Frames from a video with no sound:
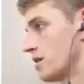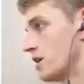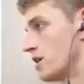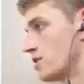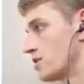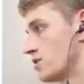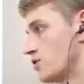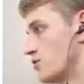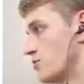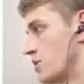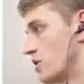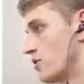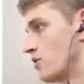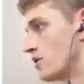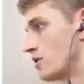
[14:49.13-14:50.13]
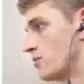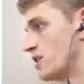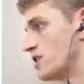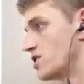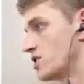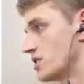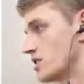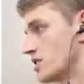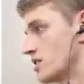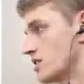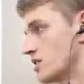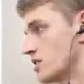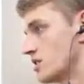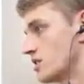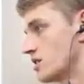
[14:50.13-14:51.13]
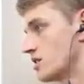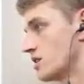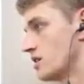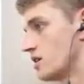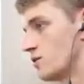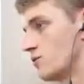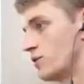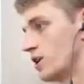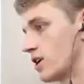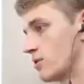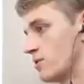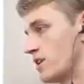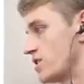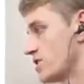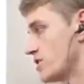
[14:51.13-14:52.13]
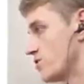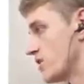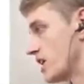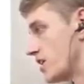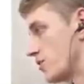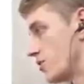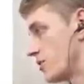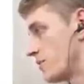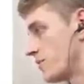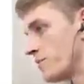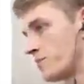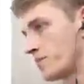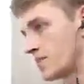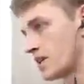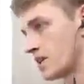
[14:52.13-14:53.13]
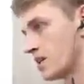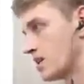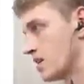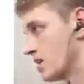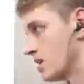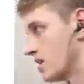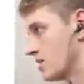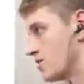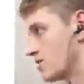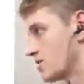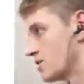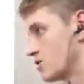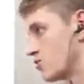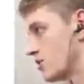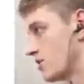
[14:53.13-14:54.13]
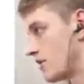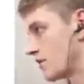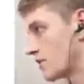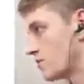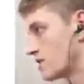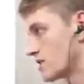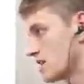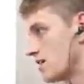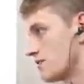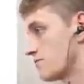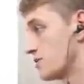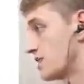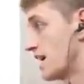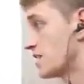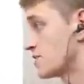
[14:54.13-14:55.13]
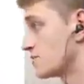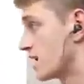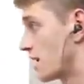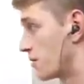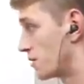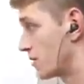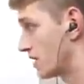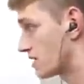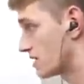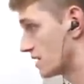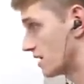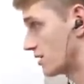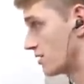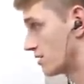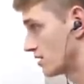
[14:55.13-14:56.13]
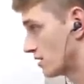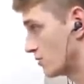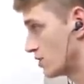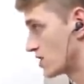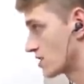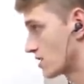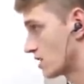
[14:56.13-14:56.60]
Us two, bro, on a mission. We are on a mission together. There's still 25 kilometers left. We gained some time in the peloton there, which is